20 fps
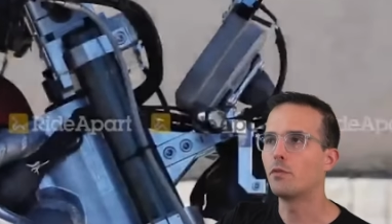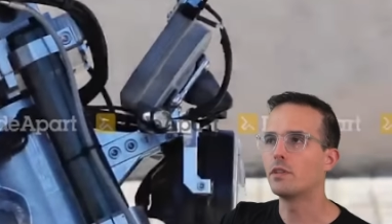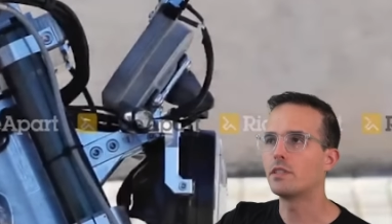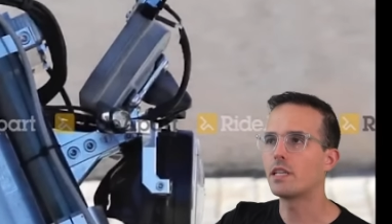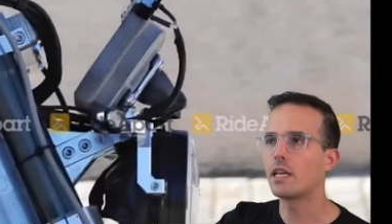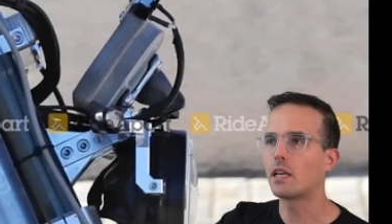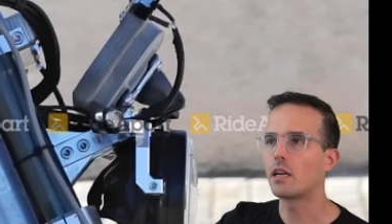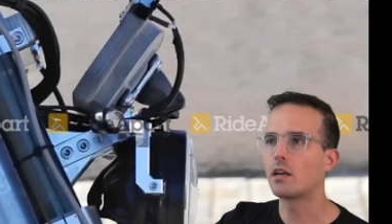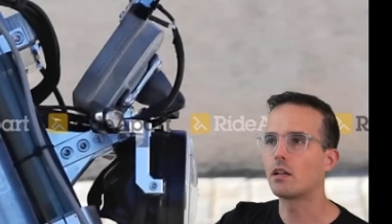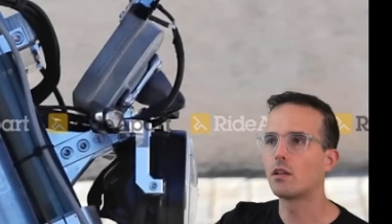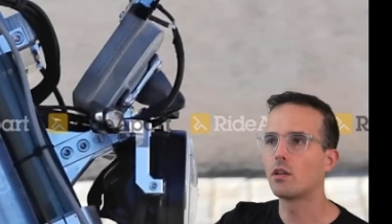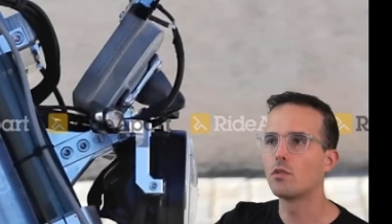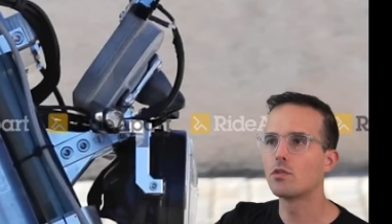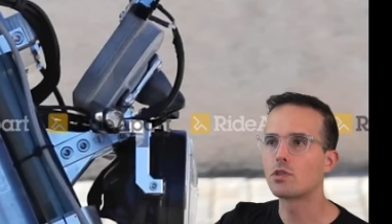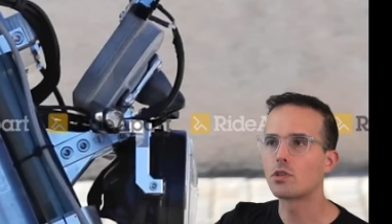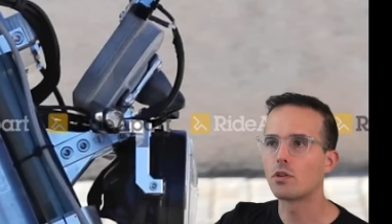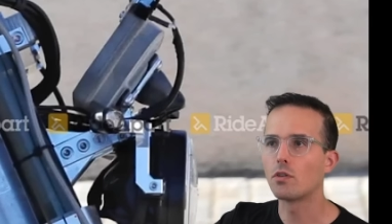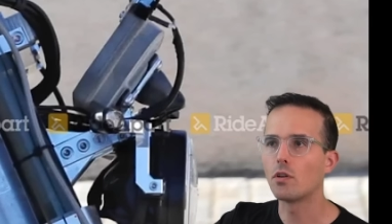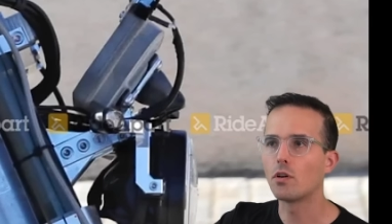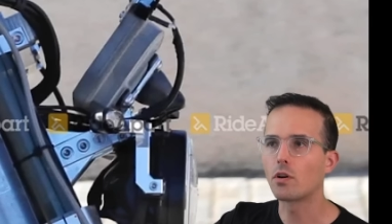we take a
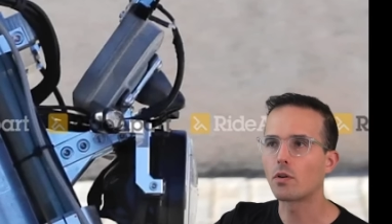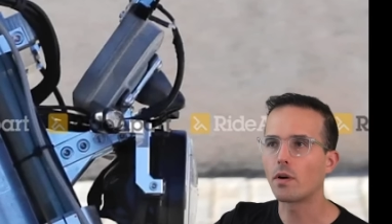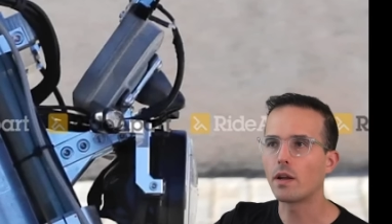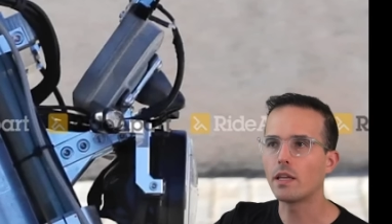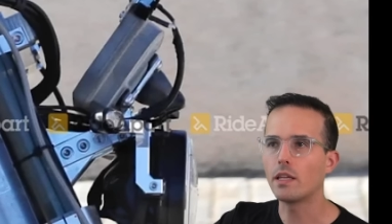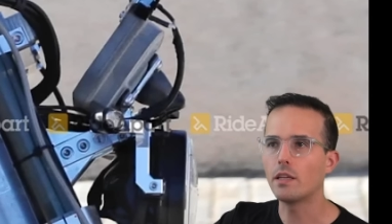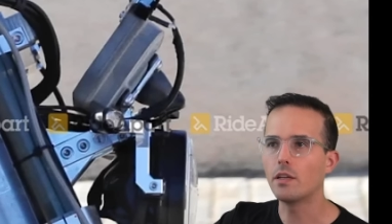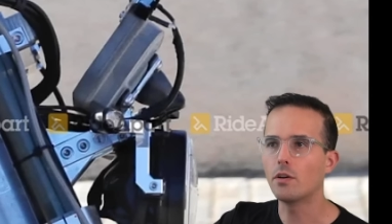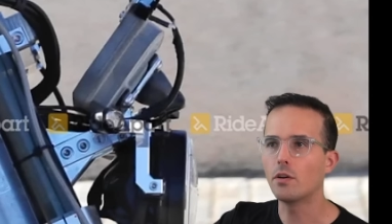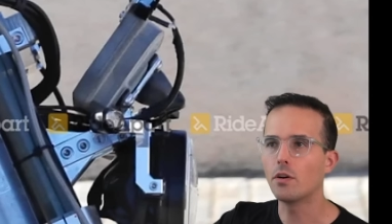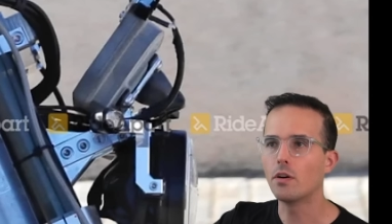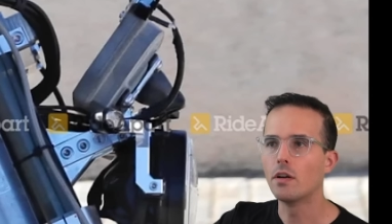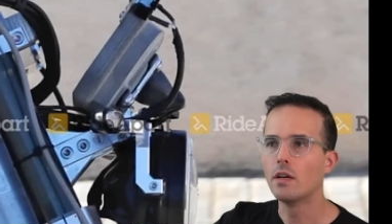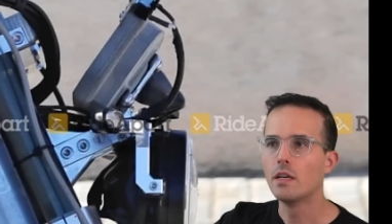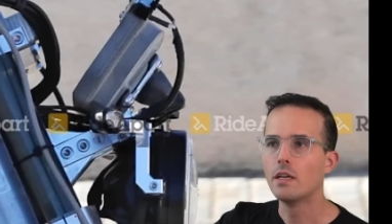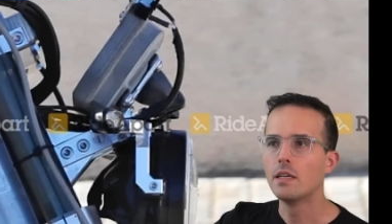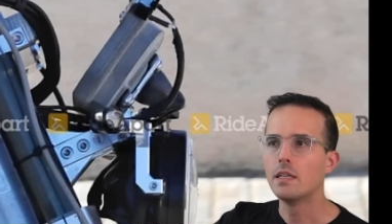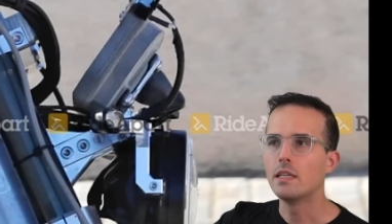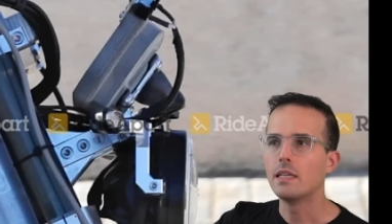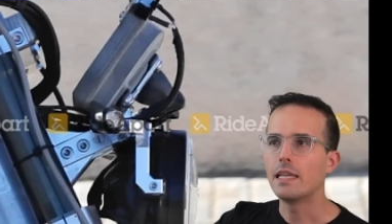closer look right here,
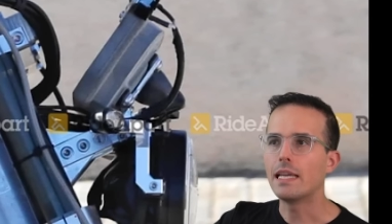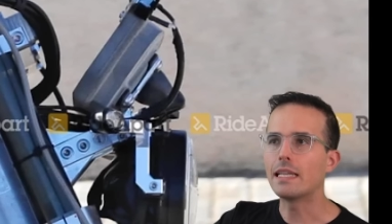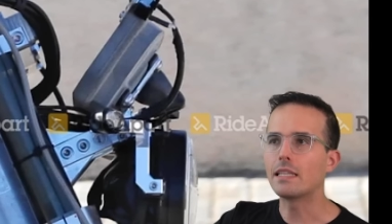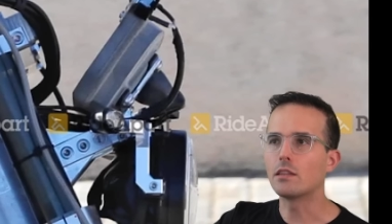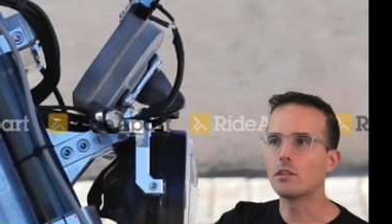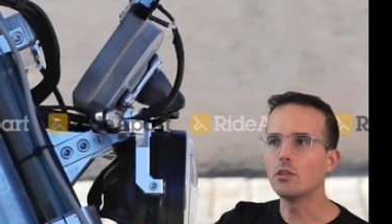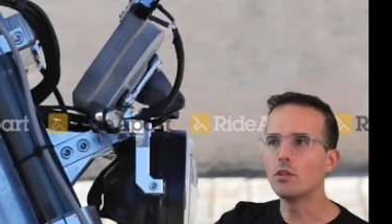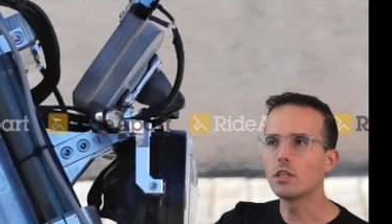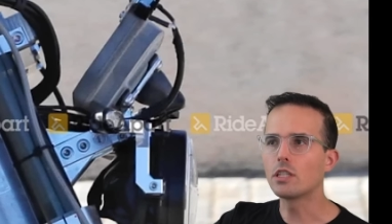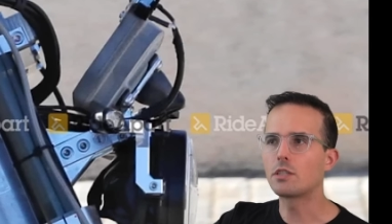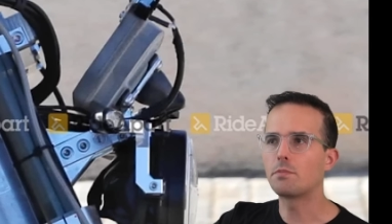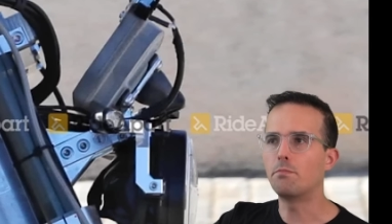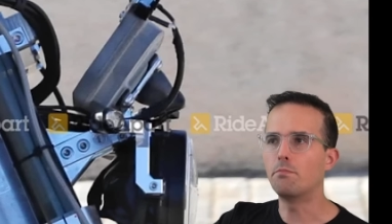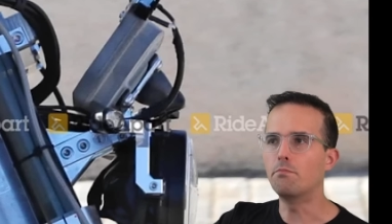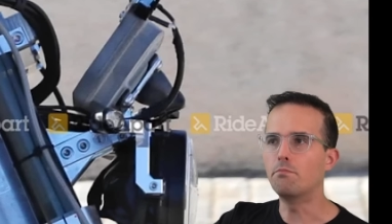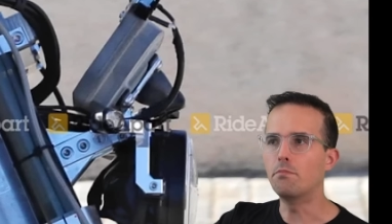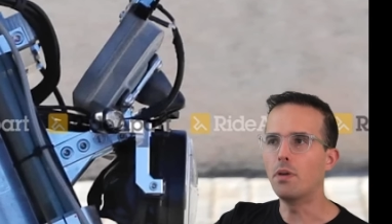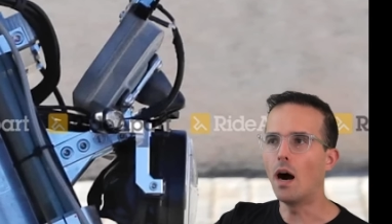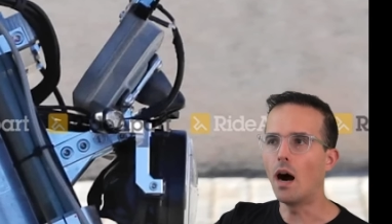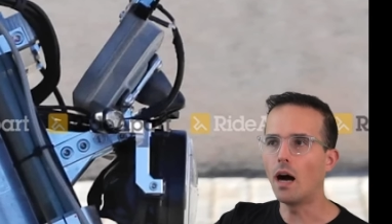it looks
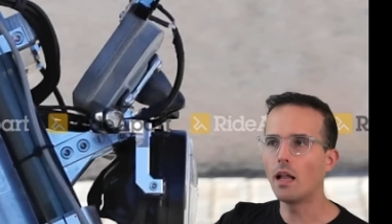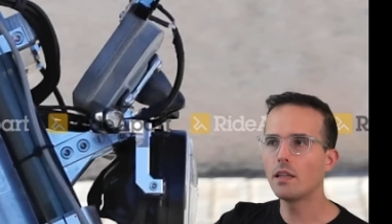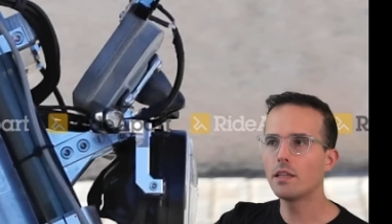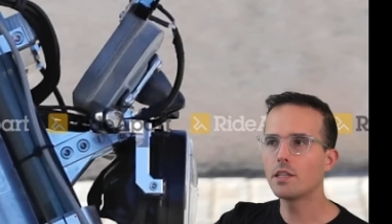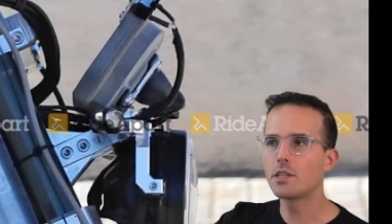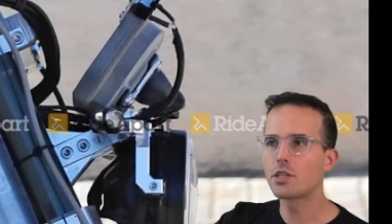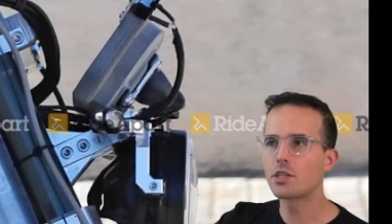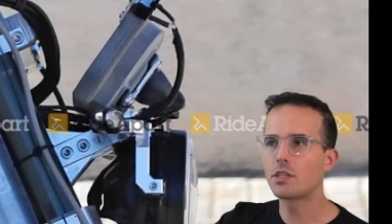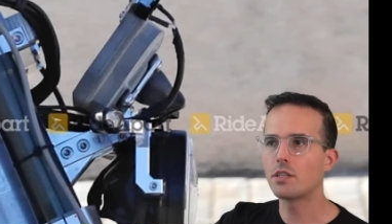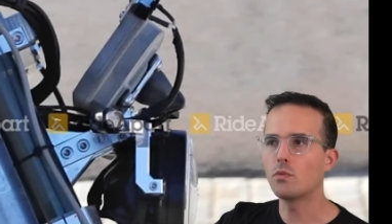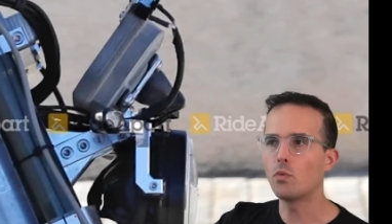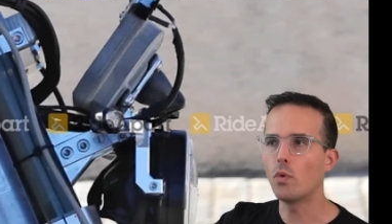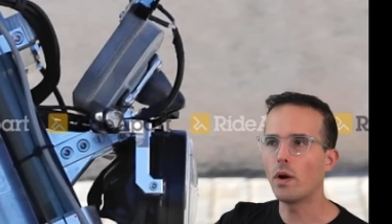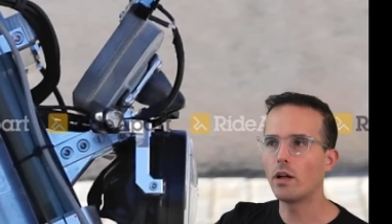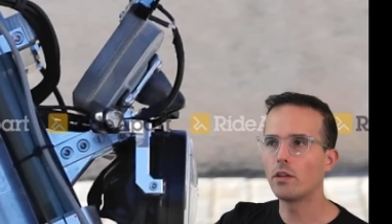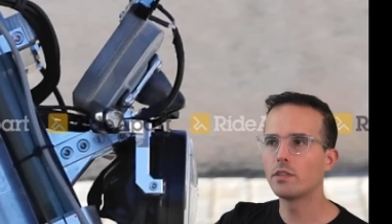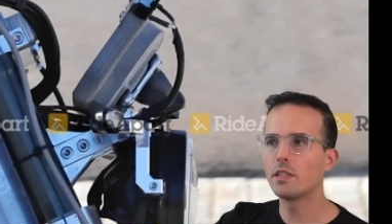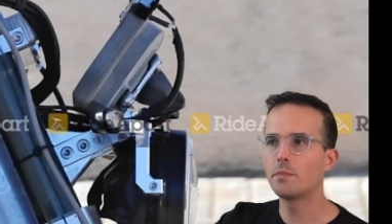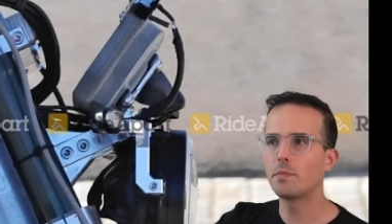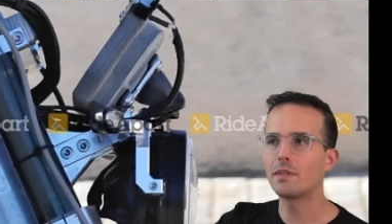polished and welded,